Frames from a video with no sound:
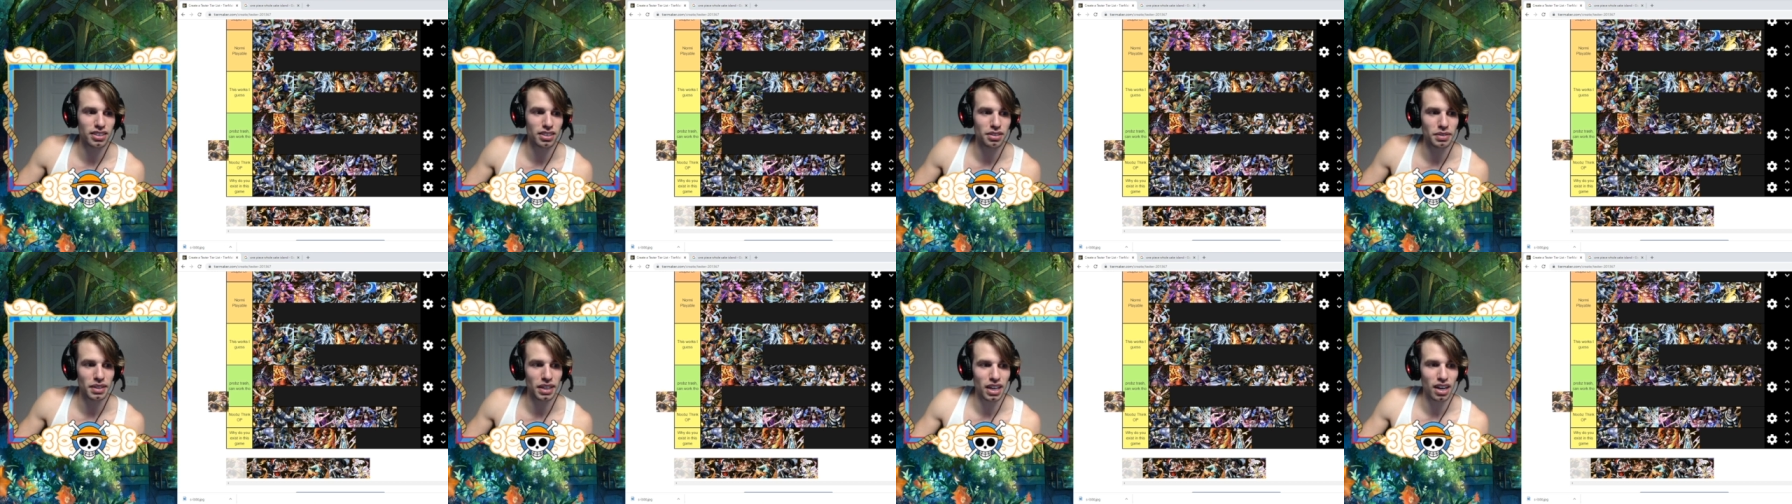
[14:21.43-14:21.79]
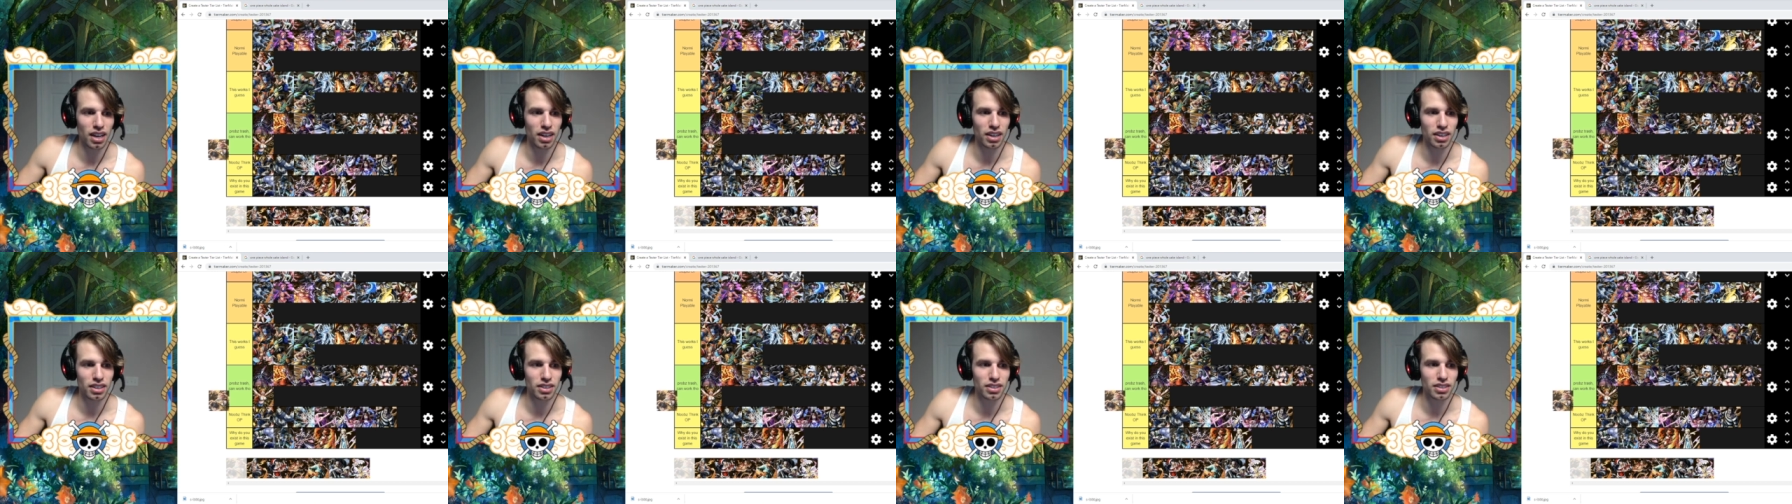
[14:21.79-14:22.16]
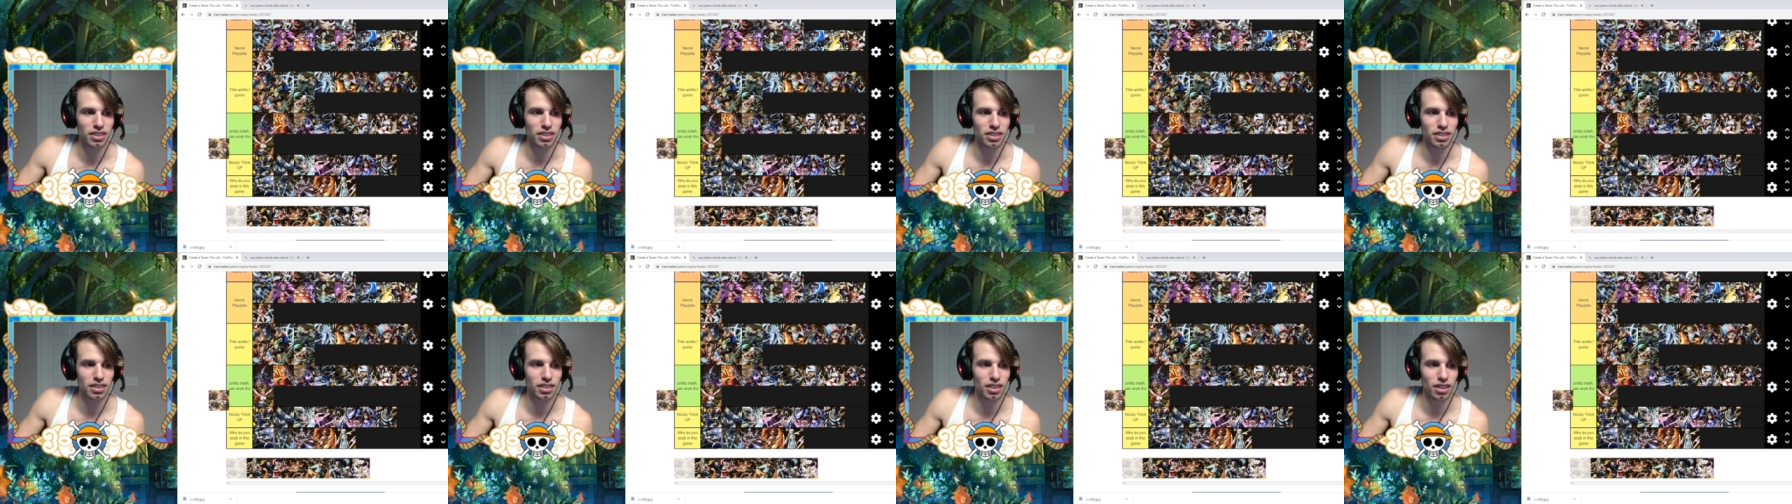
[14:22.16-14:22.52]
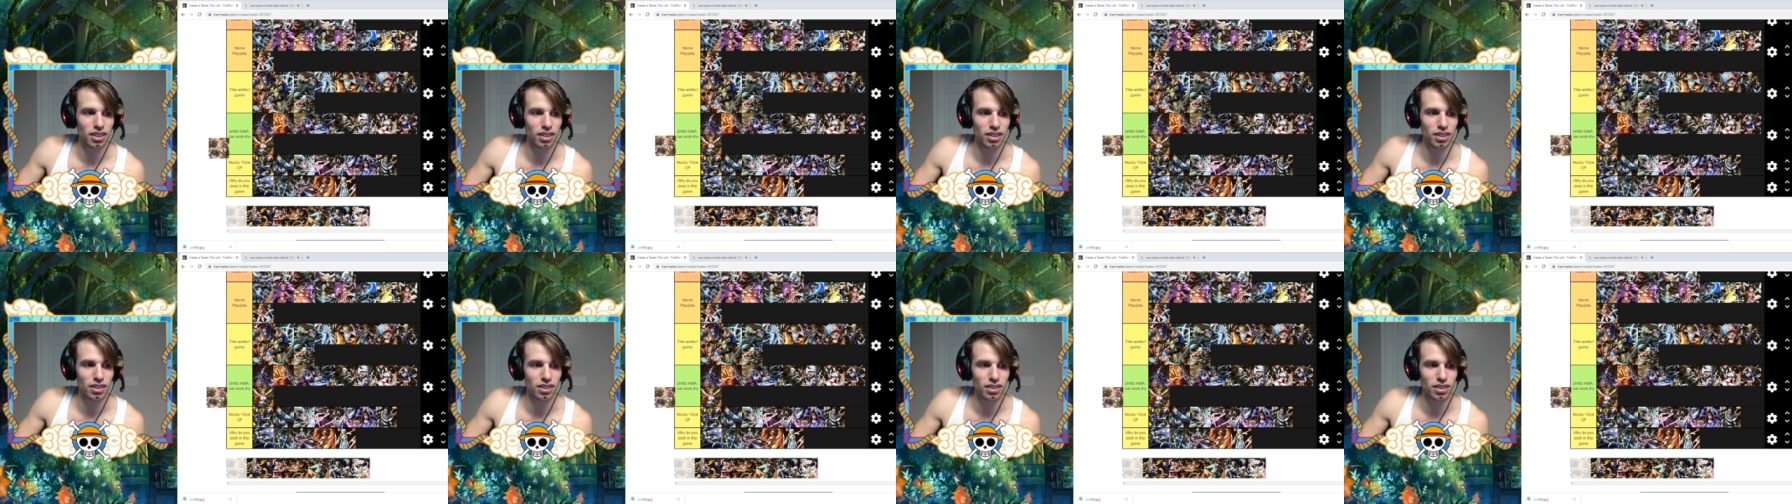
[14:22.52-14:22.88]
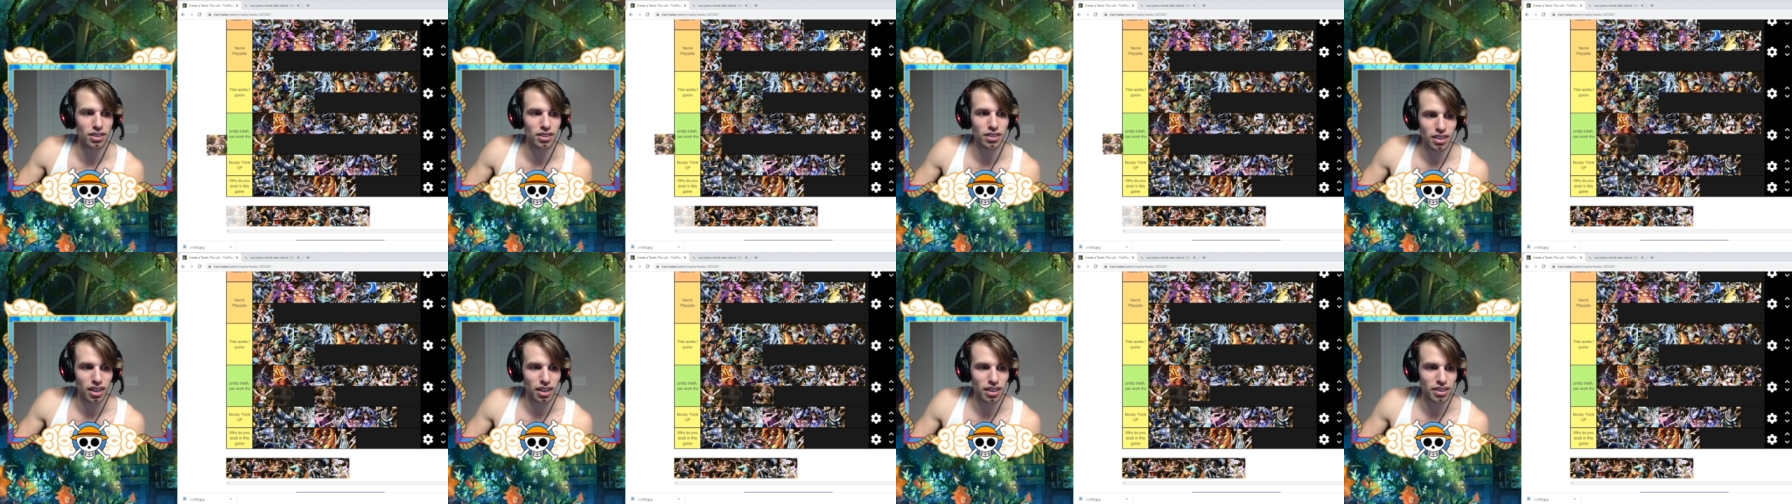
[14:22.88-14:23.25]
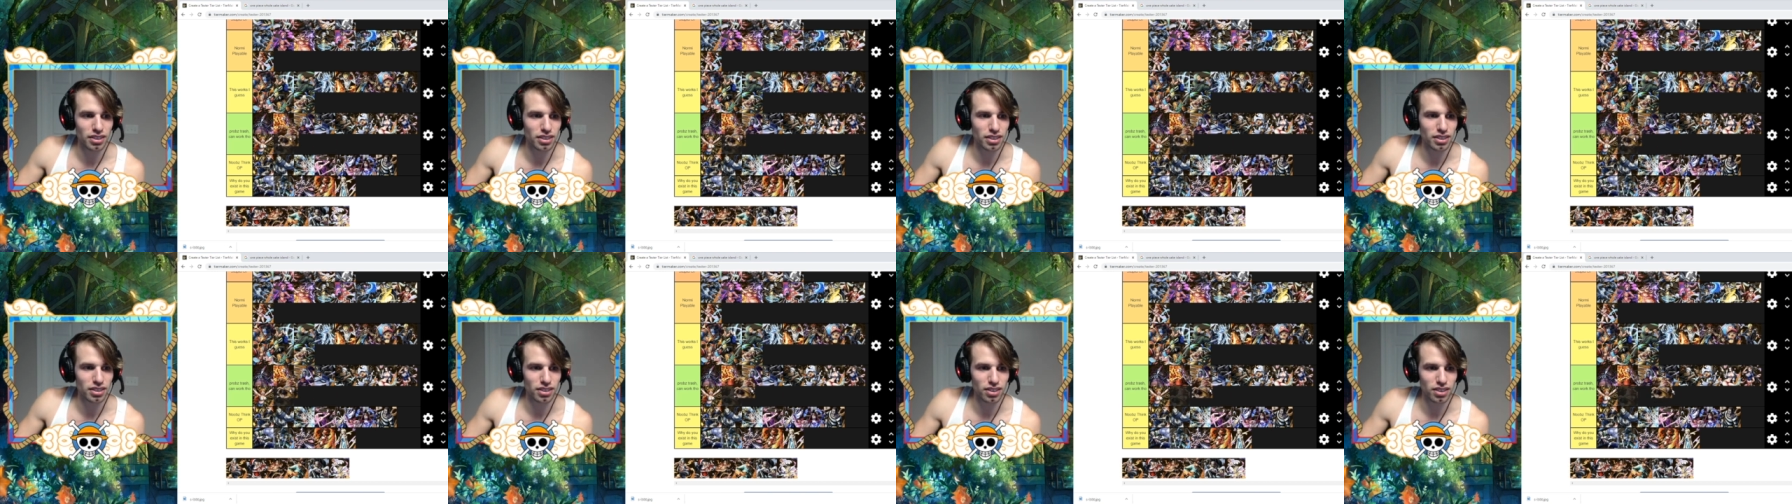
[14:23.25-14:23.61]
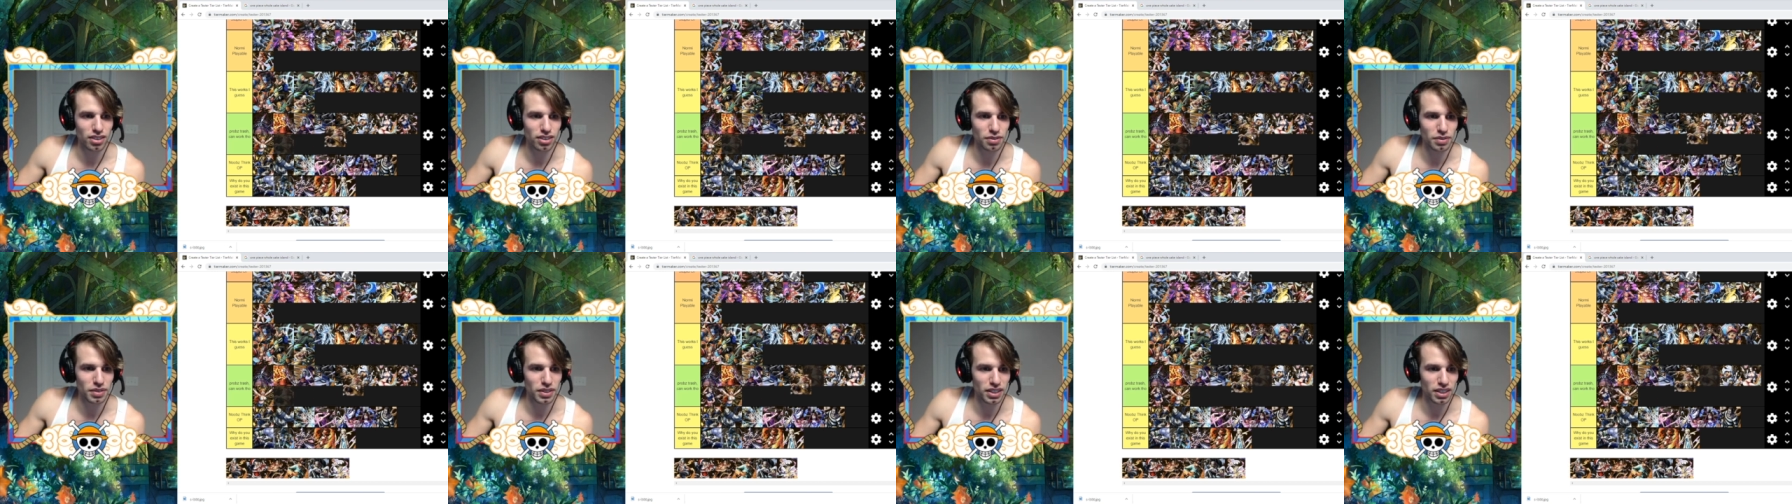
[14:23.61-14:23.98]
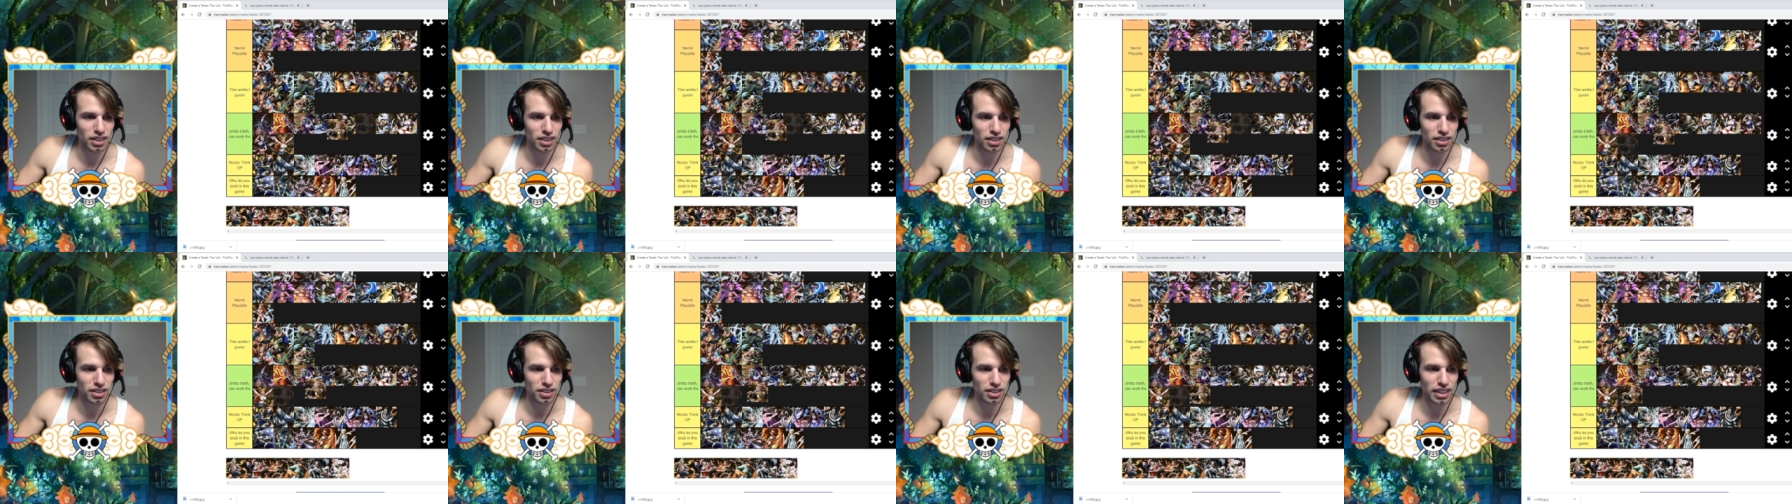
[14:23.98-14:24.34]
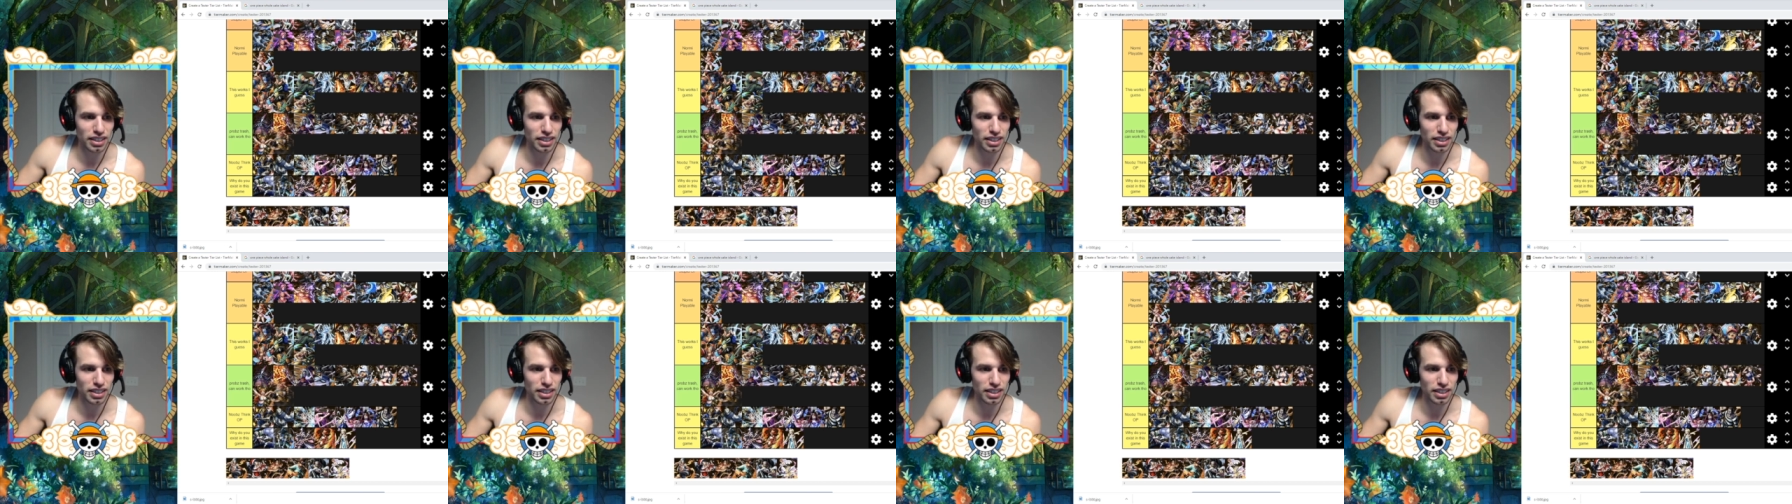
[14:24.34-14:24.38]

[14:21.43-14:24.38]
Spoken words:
to be honest, so I'll just throw them in here.